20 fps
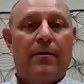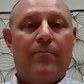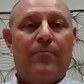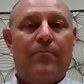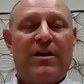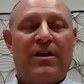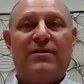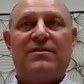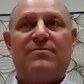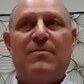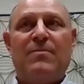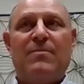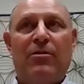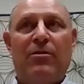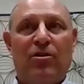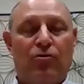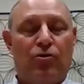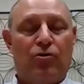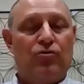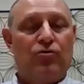because maybe
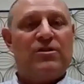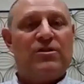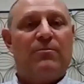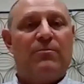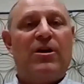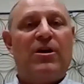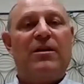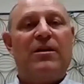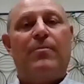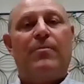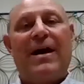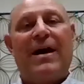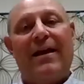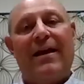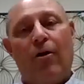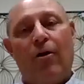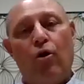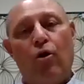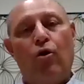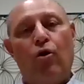they'll use the money to buy a
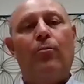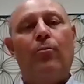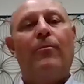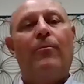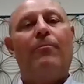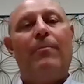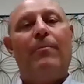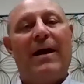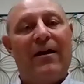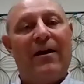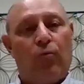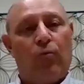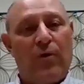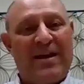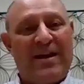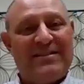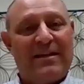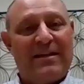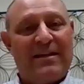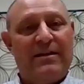home, buy a
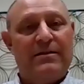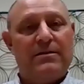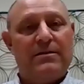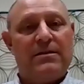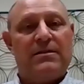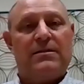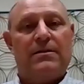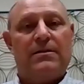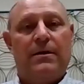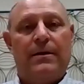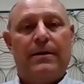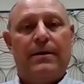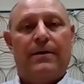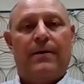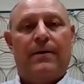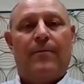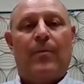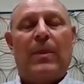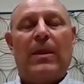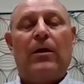residence,
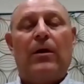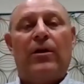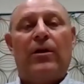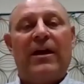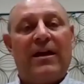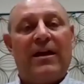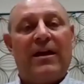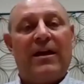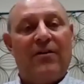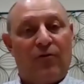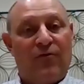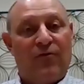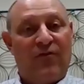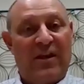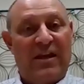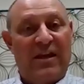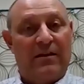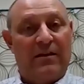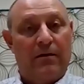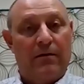or get on their feet.